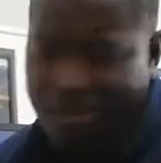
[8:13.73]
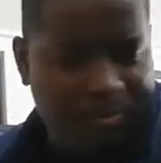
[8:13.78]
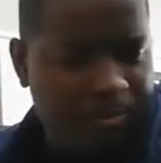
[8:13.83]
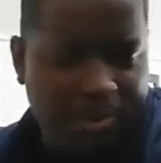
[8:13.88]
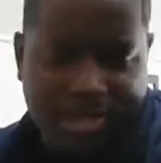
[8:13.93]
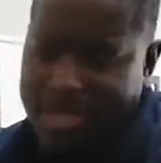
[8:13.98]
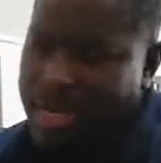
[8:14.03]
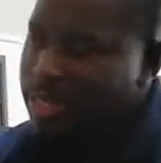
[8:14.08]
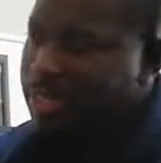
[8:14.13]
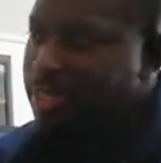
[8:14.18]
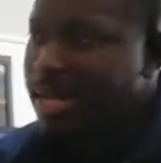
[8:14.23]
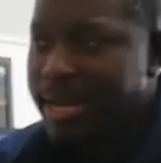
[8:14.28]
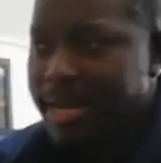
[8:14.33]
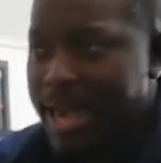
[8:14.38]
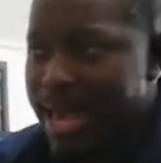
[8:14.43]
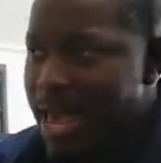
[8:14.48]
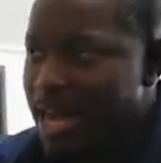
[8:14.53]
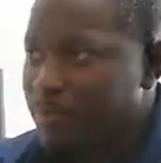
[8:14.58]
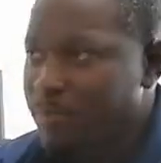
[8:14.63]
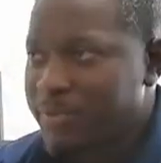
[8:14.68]
We cutting that in
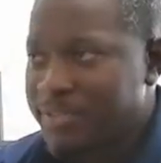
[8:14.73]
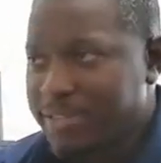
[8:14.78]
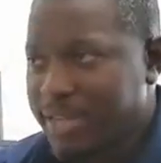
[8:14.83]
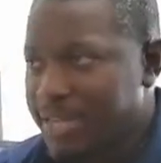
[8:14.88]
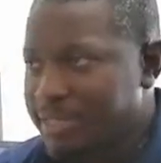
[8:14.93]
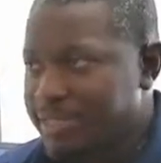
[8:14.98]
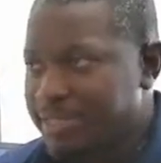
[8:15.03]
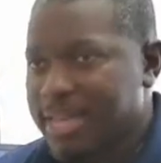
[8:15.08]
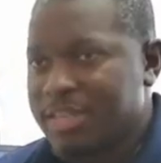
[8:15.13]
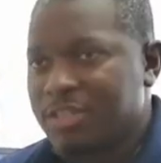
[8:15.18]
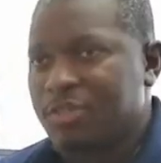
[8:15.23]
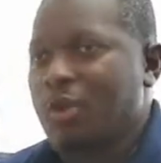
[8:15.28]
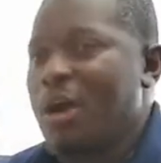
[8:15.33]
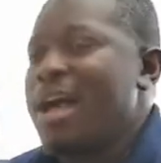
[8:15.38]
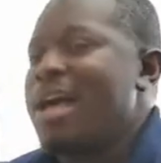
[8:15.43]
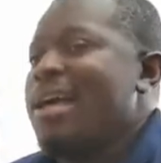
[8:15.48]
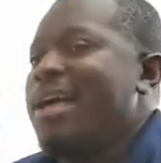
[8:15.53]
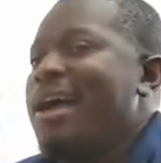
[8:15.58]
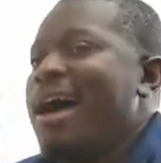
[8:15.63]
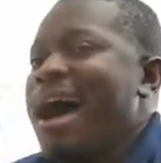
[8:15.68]
half. We slicing that. So
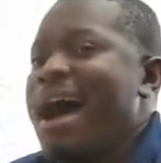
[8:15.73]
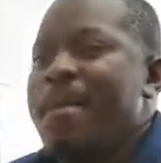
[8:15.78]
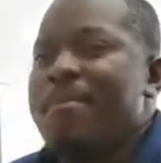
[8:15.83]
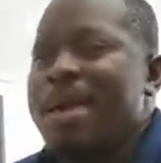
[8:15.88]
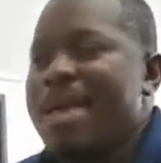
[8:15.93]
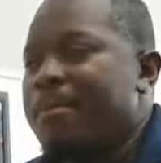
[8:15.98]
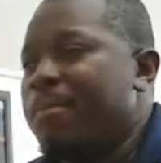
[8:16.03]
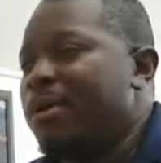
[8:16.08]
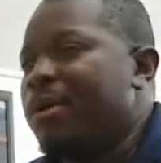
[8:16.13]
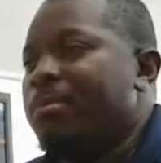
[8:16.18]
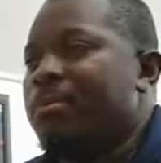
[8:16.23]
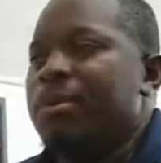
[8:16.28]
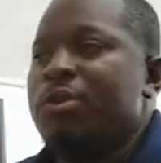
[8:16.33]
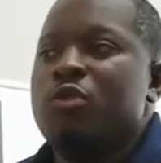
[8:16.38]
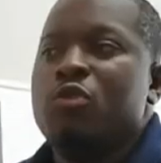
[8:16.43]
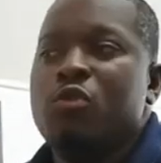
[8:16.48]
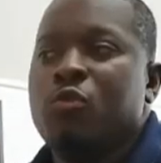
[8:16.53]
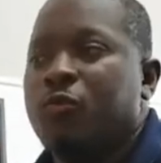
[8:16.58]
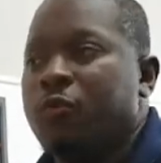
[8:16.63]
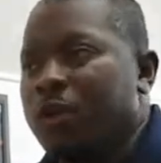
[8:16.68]
I'm able to
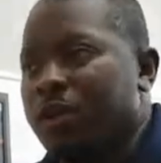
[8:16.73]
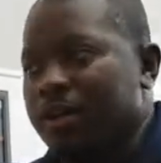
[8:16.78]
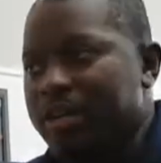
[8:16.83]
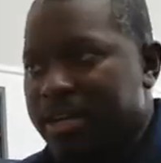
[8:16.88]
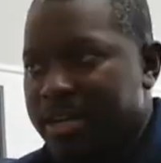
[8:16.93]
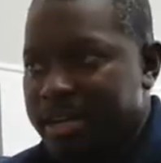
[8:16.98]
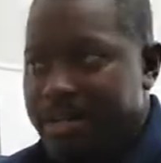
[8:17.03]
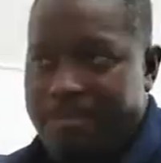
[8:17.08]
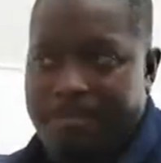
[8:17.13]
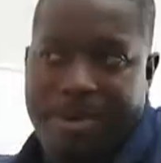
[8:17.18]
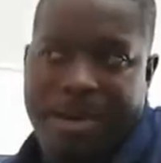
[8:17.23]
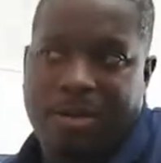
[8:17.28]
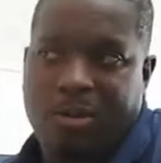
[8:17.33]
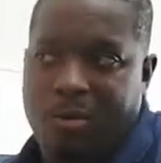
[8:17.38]
maneuver in a better